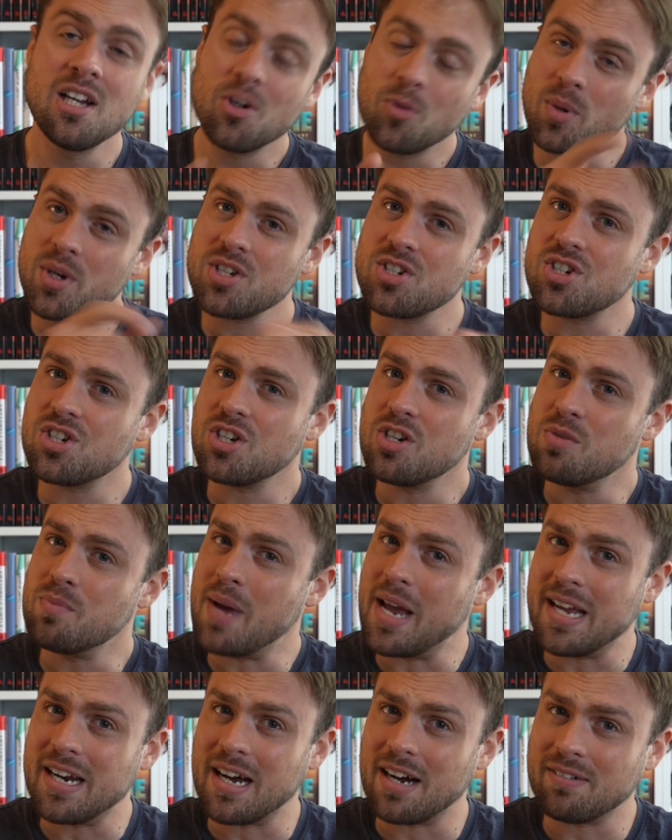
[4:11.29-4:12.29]
which you
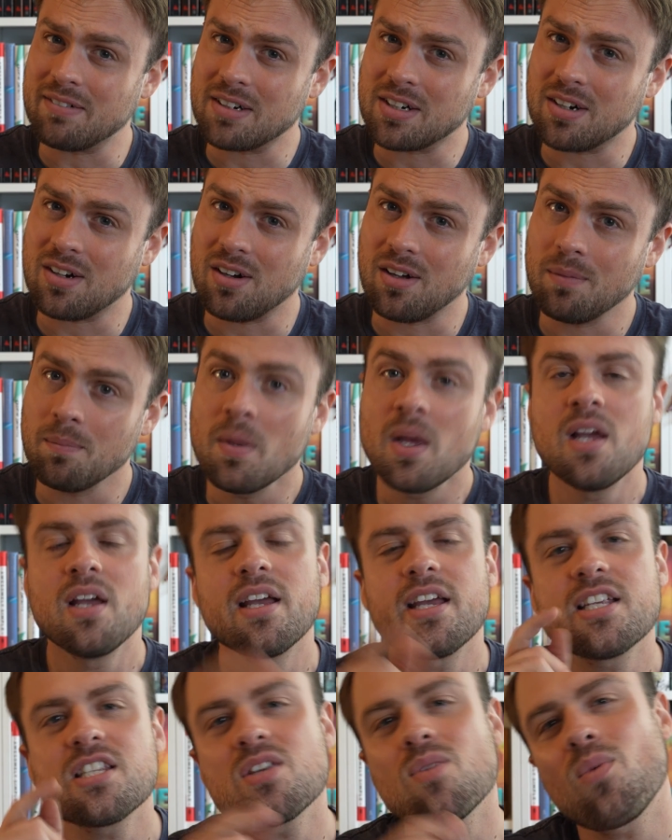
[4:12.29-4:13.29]
may not recall,
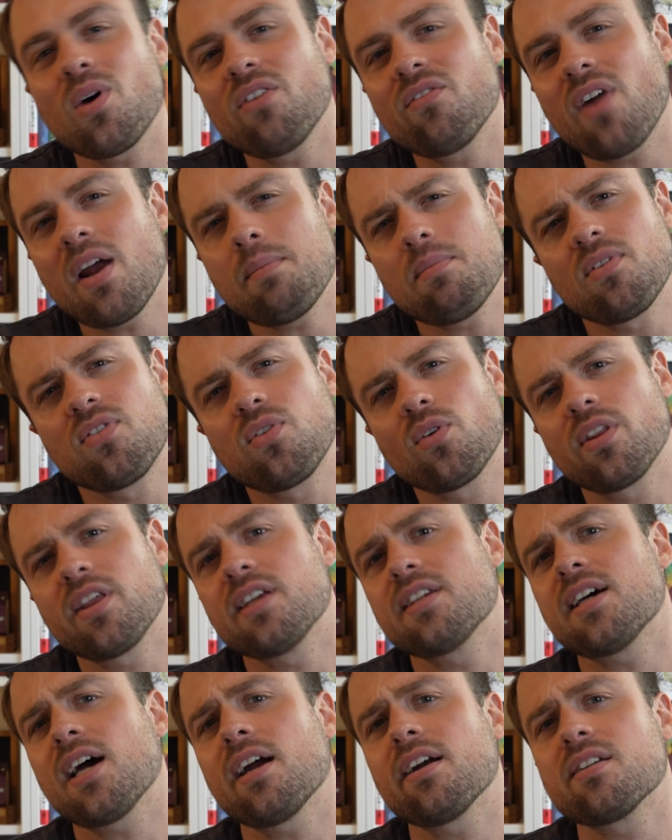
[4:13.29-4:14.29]
is the one right before the
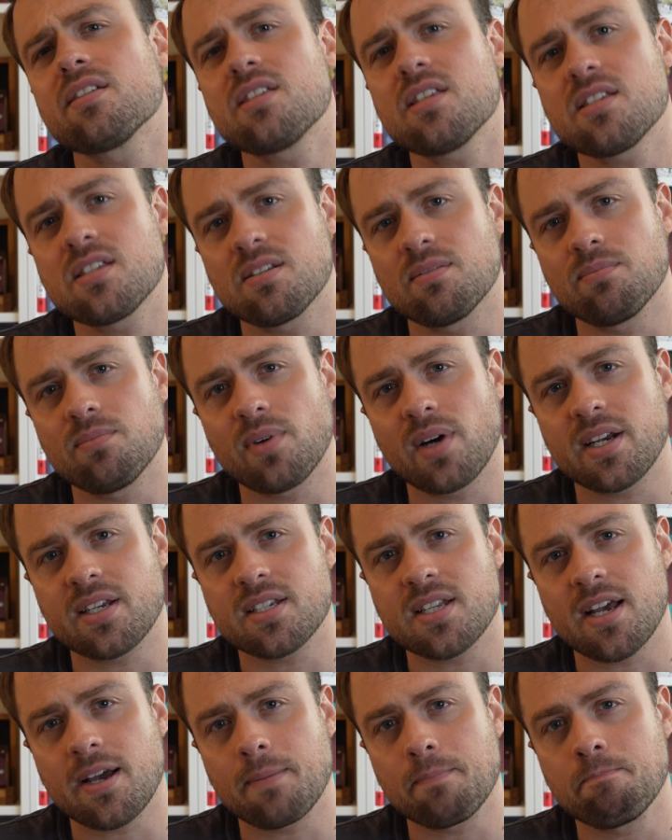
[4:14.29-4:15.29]
entire system breaks
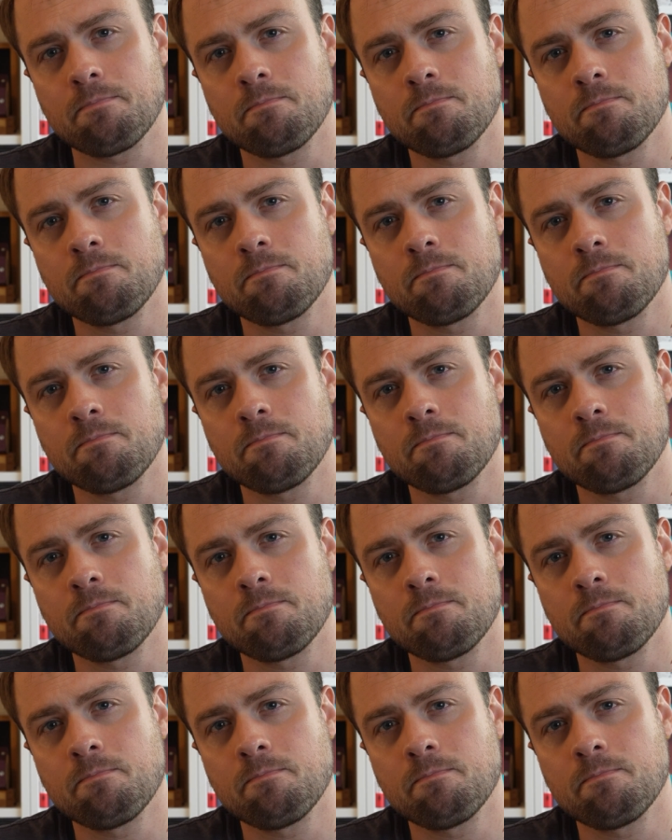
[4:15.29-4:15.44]
down.